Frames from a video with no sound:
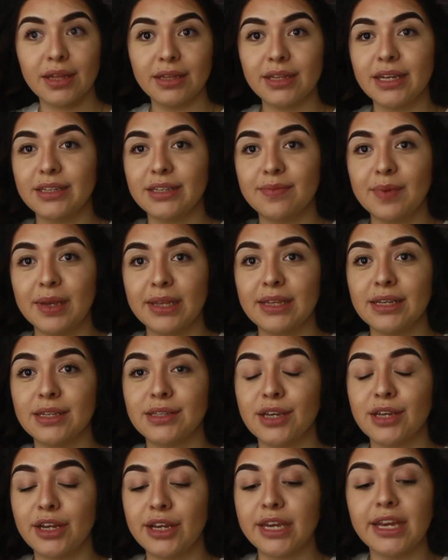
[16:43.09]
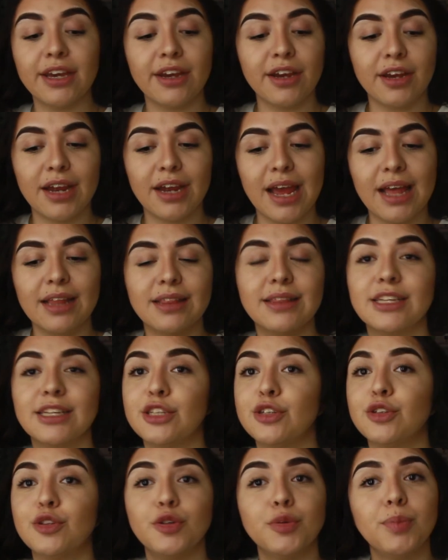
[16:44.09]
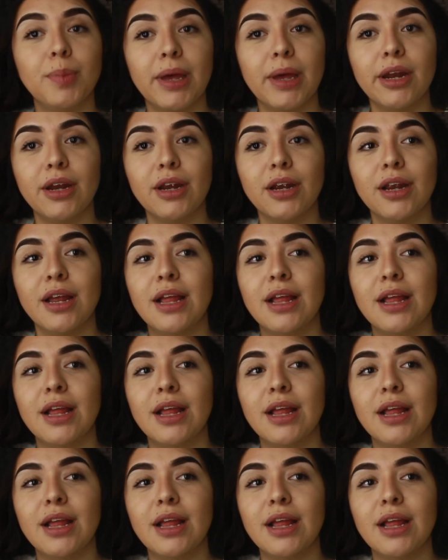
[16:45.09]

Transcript: Let's make this our year and let's do better.